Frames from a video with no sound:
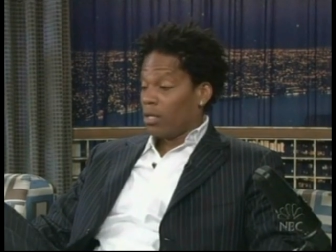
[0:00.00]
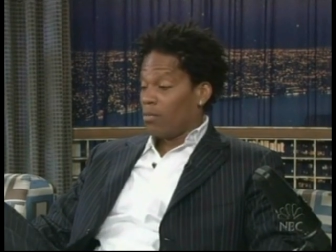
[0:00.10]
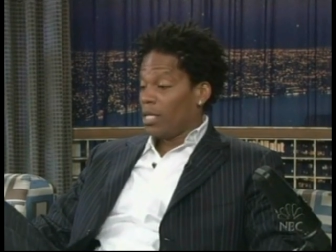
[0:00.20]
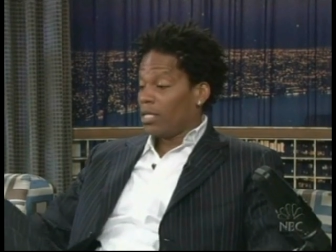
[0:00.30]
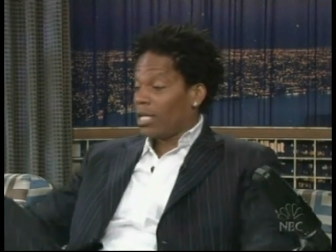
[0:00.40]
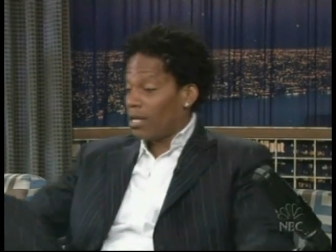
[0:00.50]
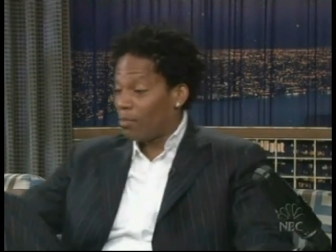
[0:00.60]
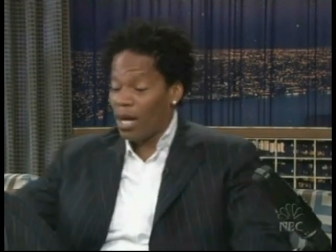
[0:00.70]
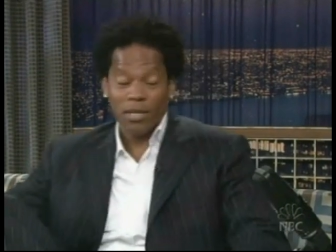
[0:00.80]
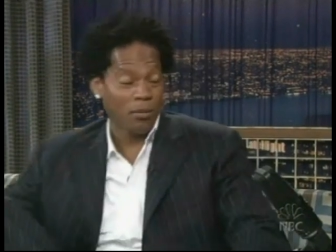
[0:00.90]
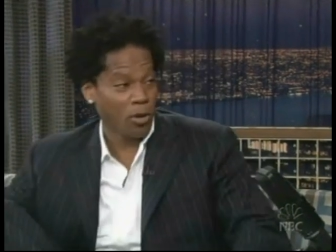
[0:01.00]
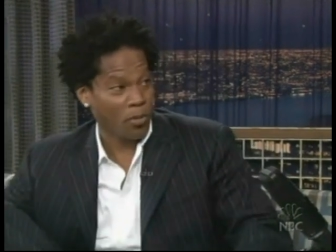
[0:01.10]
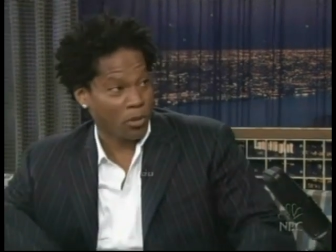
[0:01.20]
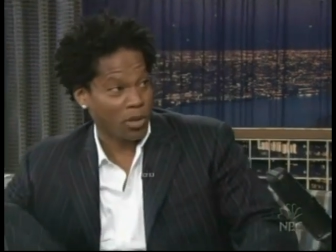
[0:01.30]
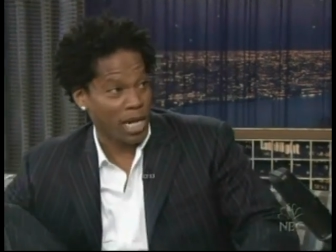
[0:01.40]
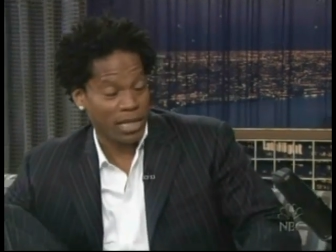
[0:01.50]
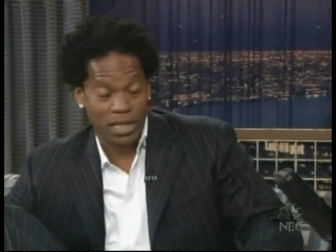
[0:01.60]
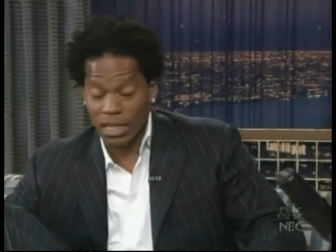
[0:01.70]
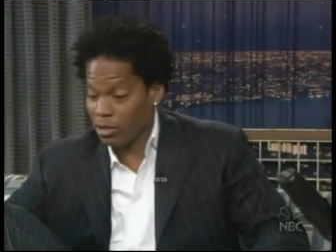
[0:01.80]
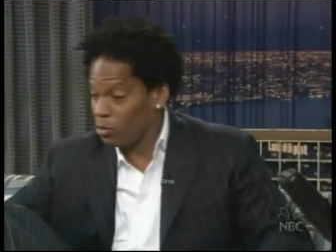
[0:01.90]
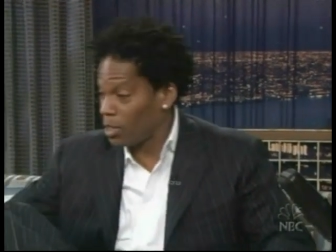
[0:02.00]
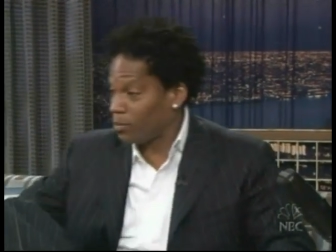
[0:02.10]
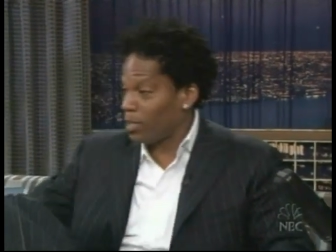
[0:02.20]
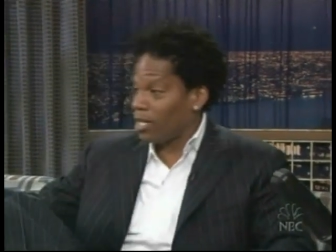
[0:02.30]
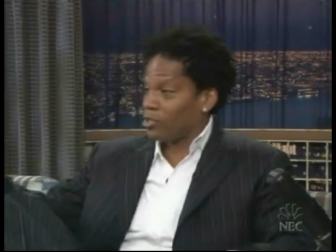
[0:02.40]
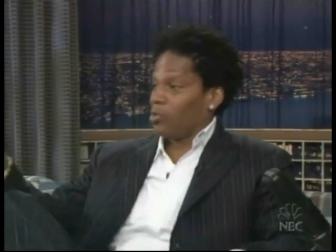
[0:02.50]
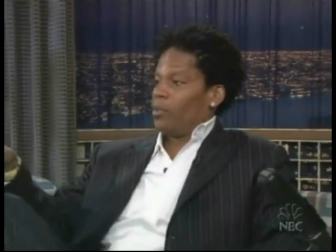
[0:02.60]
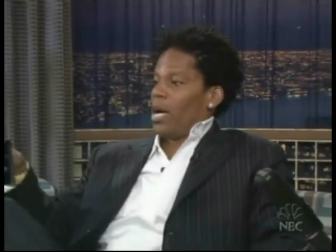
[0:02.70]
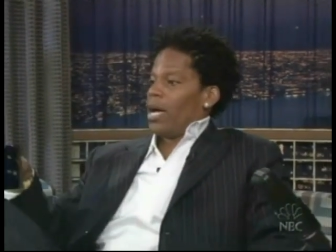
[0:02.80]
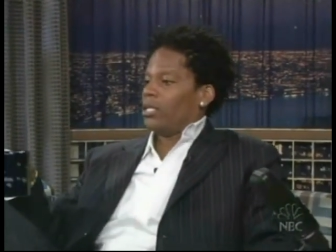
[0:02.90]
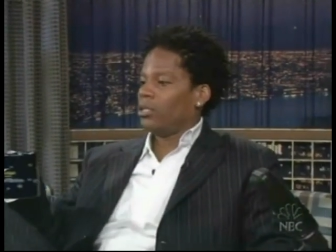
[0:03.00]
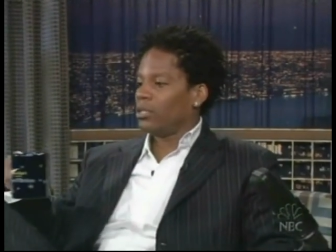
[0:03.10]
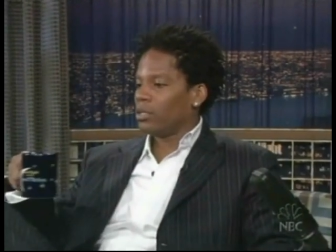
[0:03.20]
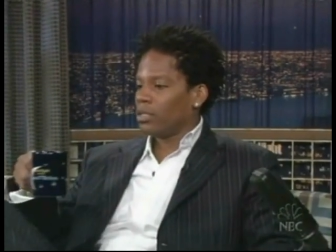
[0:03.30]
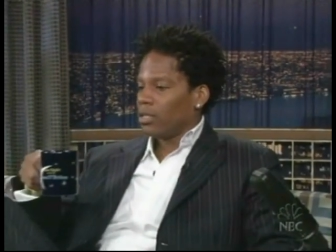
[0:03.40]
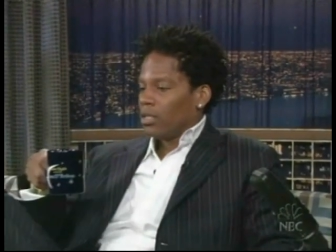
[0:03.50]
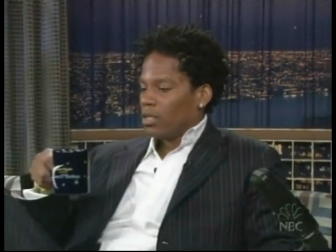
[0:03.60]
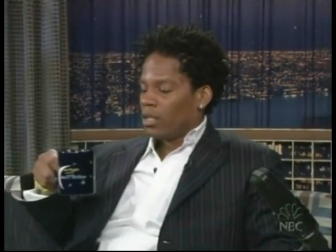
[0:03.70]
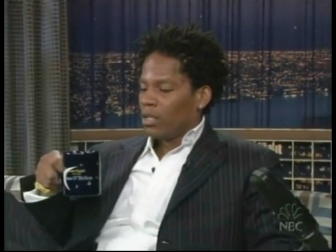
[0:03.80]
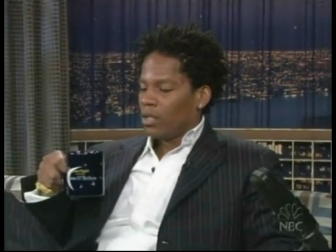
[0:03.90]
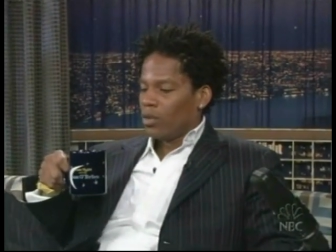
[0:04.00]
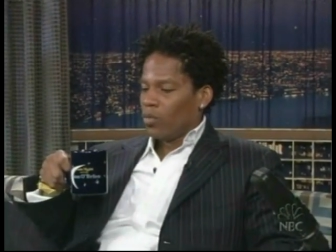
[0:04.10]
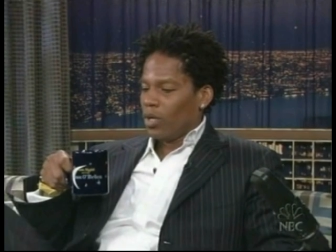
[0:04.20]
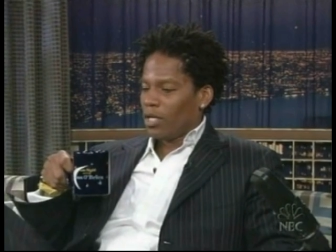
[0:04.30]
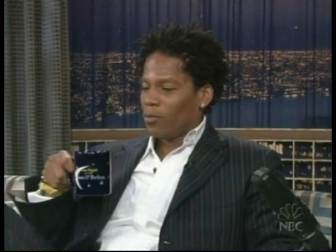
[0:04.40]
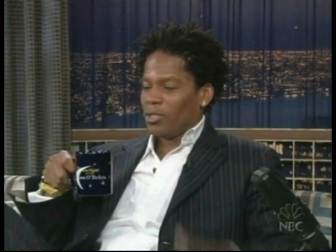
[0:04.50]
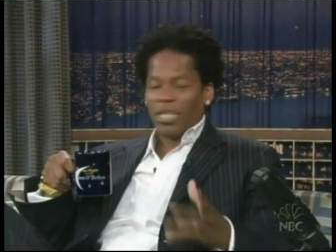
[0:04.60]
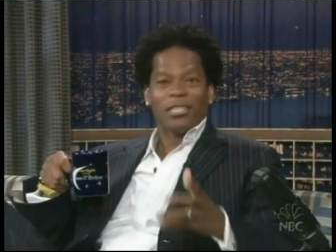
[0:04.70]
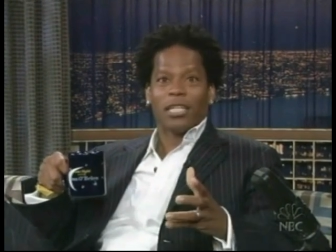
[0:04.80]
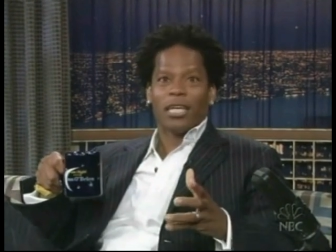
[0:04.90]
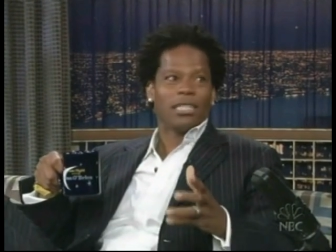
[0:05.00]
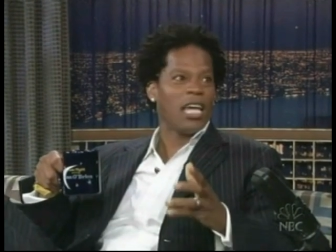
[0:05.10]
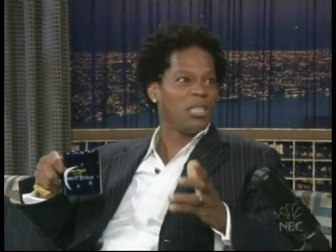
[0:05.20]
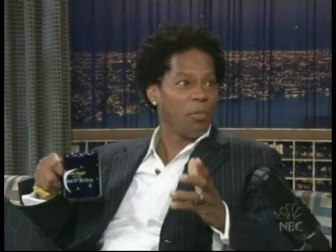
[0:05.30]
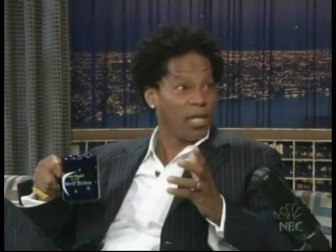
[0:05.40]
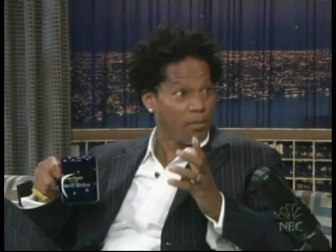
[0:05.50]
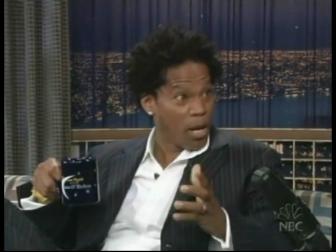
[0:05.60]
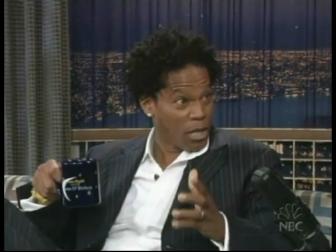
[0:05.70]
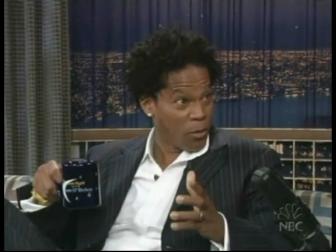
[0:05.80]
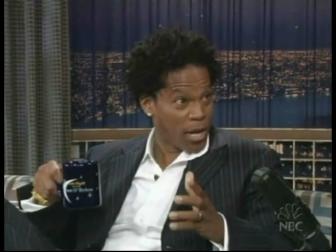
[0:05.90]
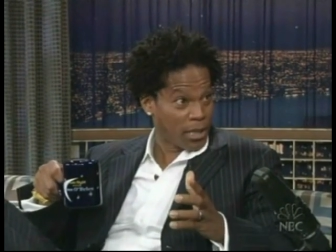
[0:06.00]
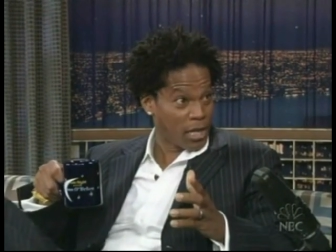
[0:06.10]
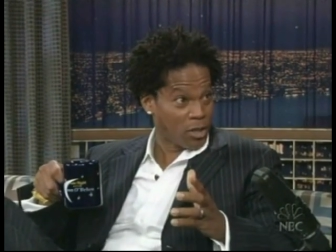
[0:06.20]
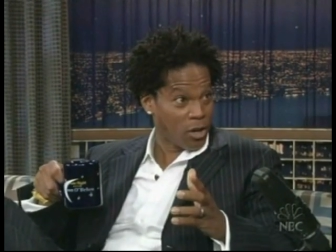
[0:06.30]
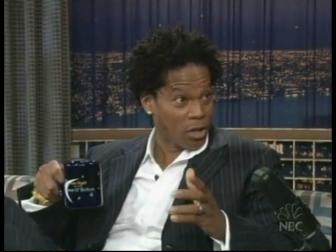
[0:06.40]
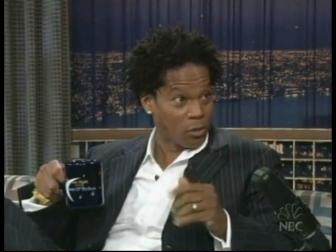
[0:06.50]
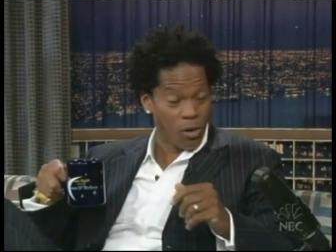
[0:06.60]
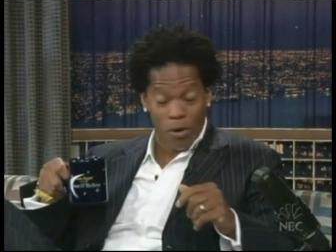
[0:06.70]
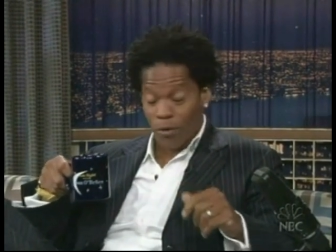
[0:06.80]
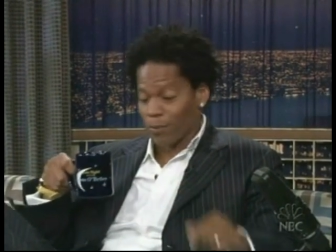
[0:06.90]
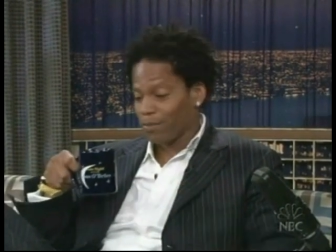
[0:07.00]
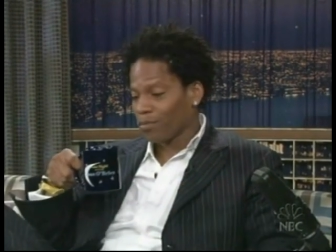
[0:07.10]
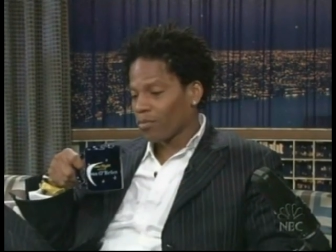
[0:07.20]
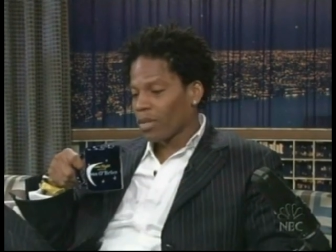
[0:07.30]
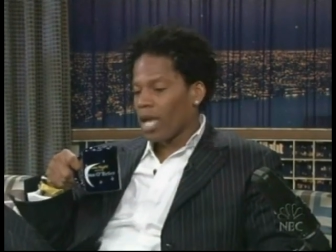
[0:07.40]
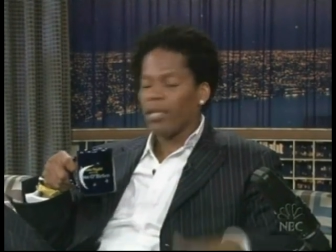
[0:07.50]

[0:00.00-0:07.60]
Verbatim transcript: A million dollar bomb to blow up a three dollar tent. You must be out your mind we in a recession because they ain't spending money right. That's all that's wrong. Right, right.